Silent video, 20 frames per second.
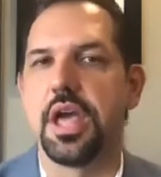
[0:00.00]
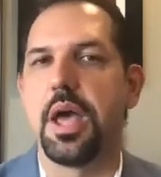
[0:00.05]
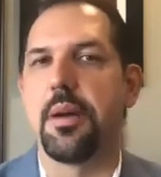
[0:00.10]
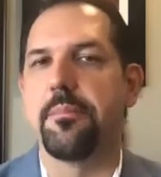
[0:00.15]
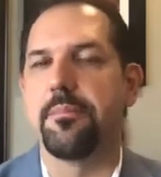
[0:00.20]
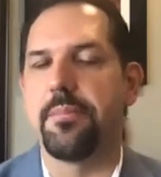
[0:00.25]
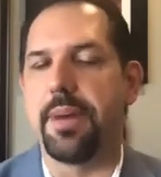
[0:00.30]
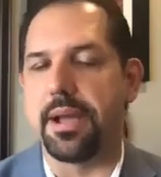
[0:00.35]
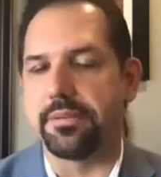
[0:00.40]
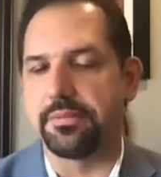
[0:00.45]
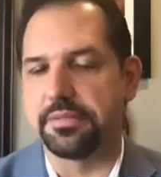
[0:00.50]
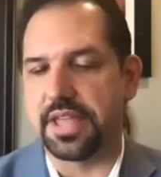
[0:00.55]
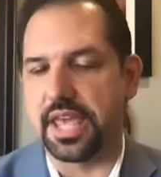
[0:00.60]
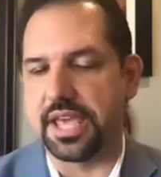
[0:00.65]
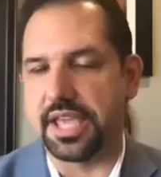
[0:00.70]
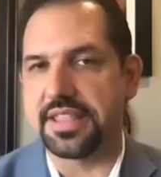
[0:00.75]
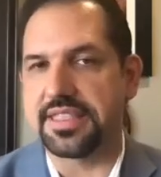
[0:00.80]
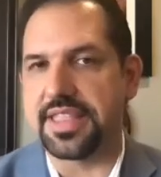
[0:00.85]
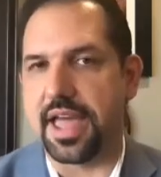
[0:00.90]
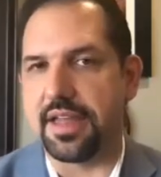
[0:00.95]
by taking
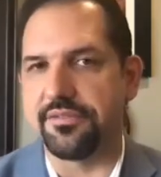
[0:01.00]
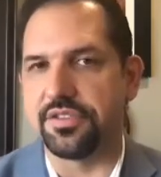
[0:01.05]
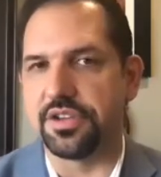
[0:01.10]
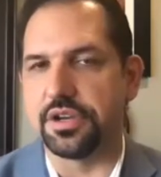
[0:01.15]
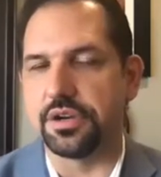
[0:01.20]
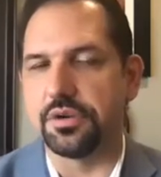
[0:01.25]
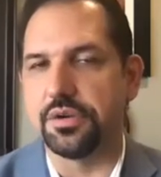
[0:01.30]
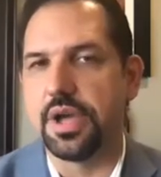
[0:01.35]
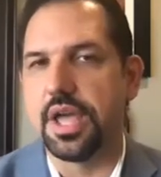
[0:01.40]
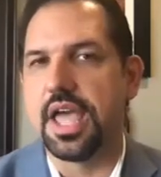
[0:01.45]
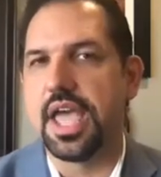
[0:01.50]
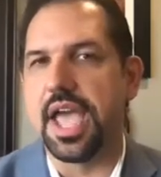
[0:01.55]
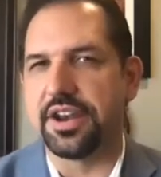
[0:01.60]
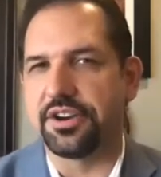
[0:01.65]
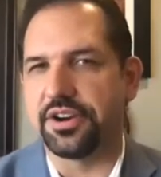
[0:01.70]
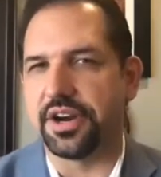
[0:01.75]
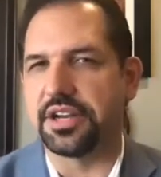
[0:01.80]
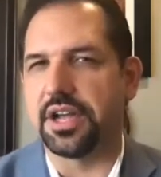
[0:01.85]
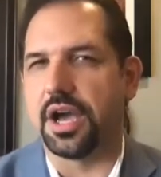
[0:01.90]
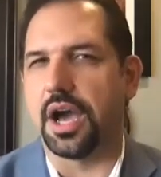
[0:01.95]
that view and trying
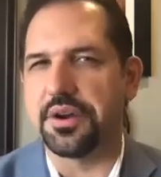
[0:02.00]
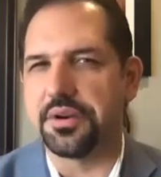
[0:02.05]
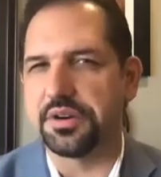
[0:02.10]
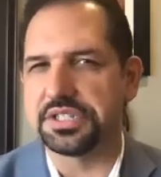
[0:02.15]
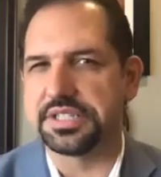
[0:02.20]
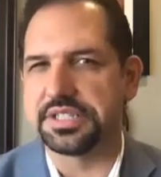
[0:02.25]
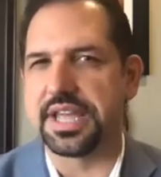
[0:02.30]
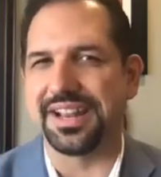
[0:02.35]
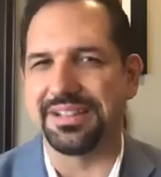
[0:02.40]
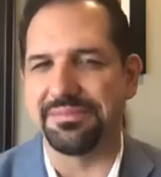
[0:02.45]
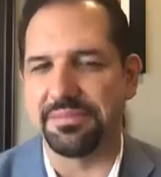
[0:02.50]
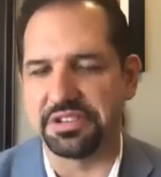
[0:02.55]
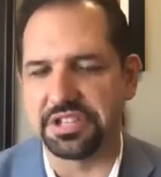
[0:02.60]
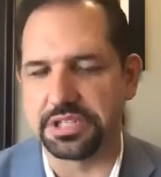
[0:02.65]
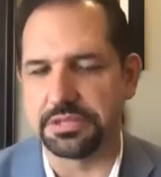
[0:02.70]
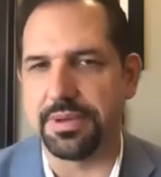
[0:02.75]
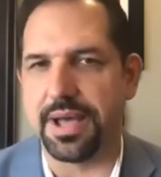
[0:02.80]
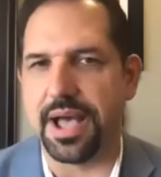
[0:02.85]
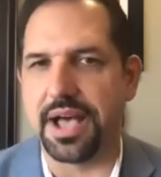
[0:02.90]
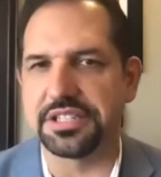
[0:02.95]
to understand it as much as
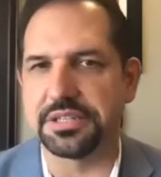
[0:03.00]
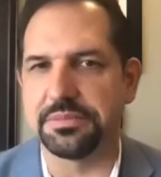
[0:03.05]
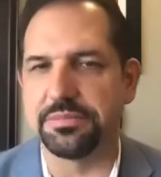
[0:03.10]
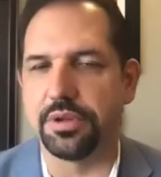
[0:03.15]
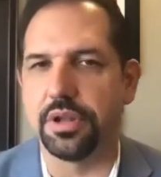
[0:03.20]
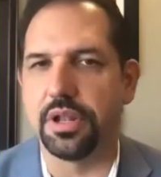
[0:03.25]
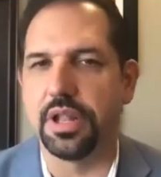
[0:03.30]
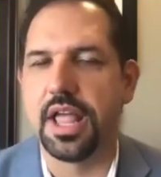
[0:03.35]
possible,